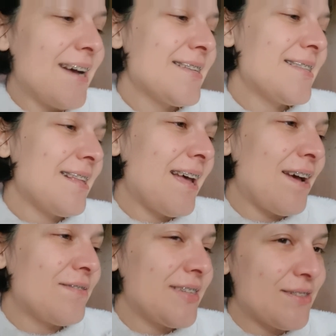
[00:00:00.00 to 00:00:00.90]
I still
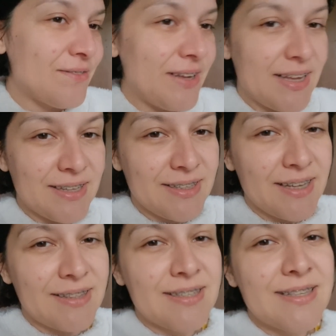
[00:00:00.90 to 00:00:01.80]
have this feeling
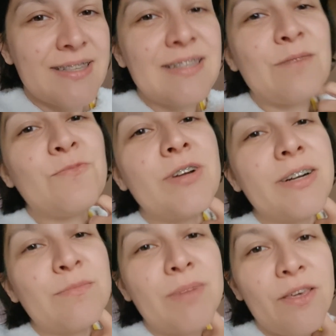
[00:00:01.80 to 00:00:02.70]
that it's
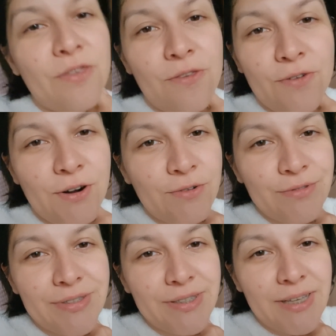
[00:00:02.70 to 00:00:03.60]
somewhere in my
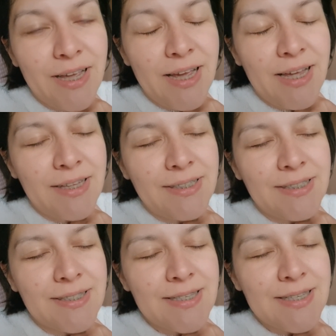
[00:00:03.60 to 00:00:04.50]
throat and
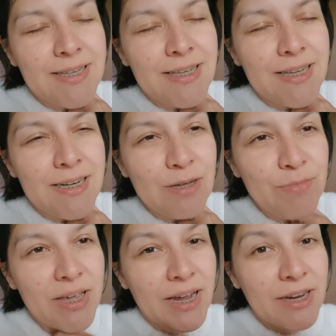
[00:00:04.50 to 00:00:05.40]
it's
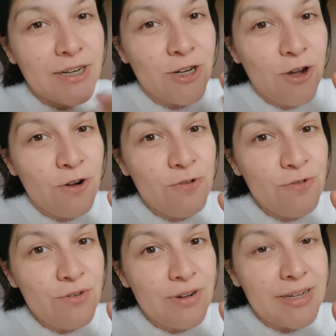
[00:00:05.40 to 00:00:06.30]
killing me. I
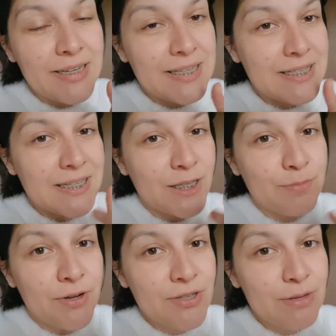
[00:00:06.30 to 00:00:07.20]
know it's
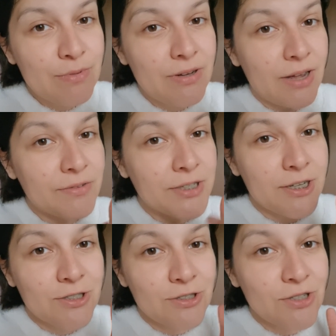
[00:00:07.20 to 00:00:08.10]
not possible. I've
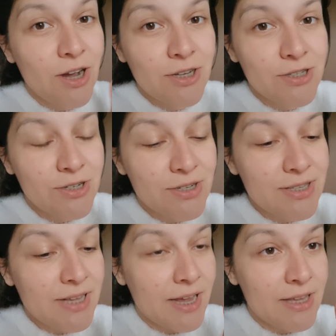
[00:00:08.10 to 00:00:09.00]
talked to doctors.